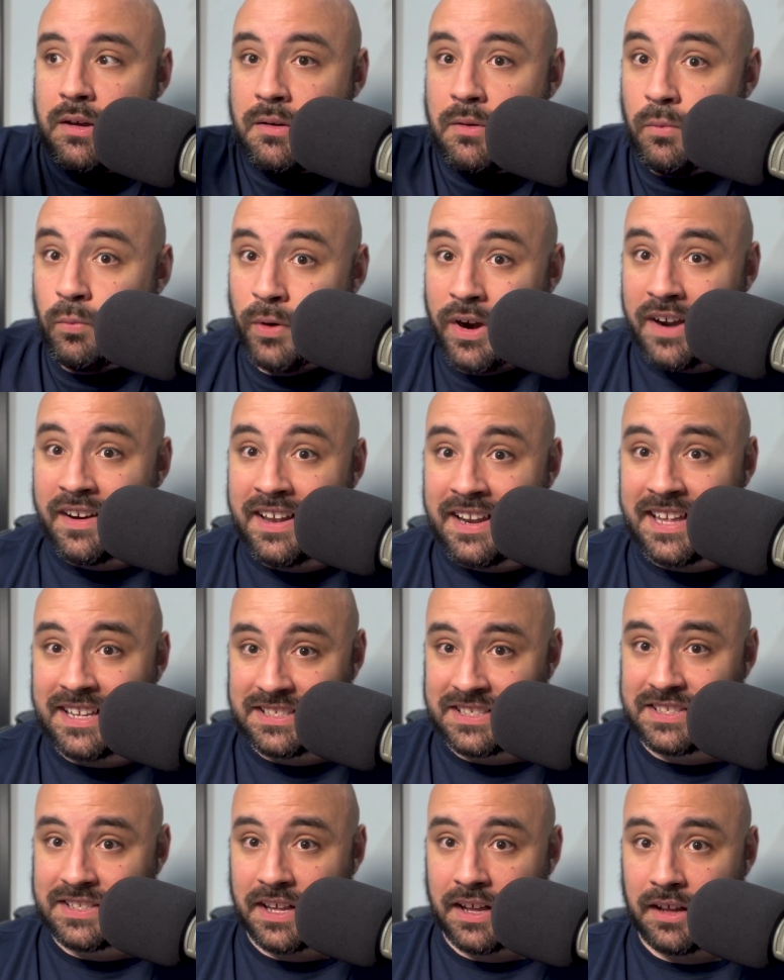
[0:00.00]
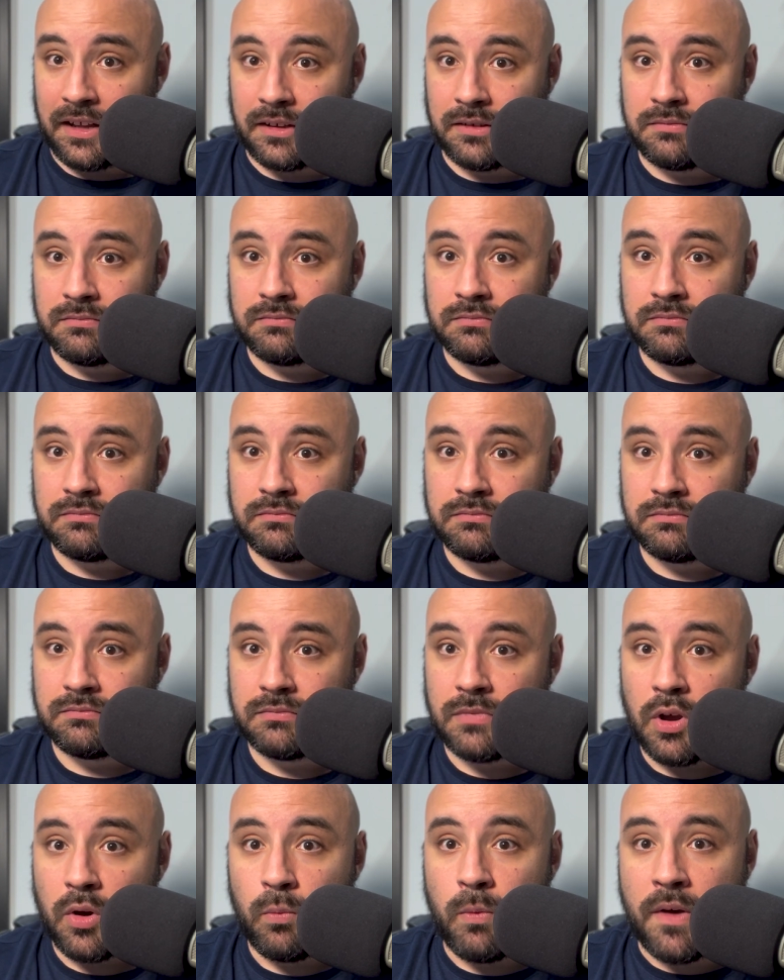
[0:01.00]
We're in it still.
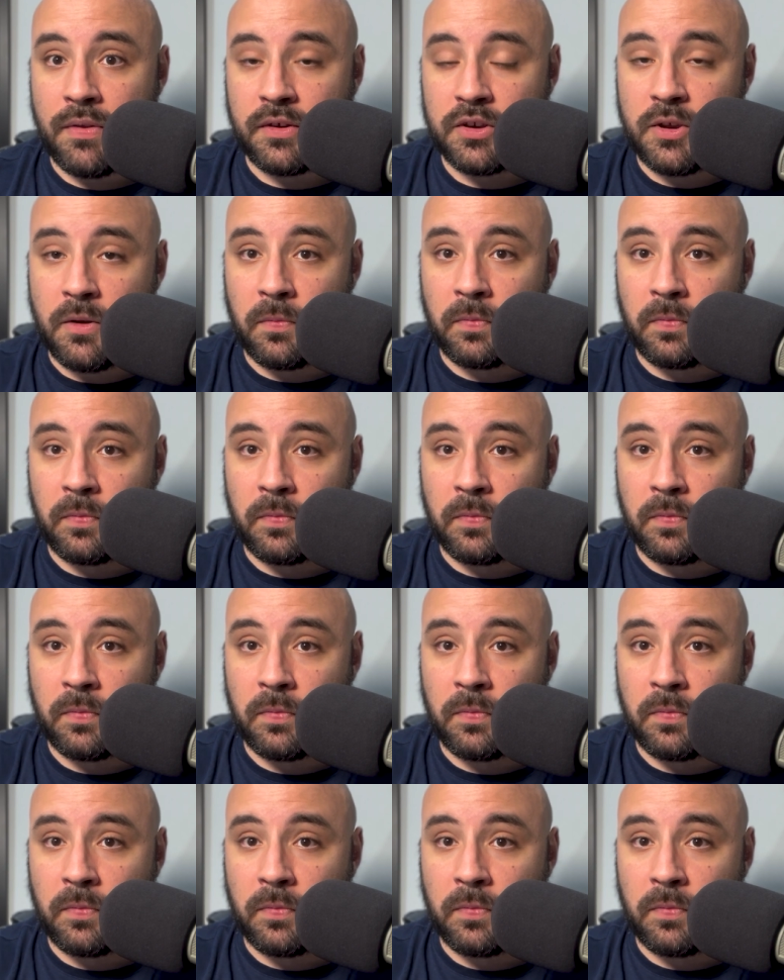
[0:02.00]
Whether you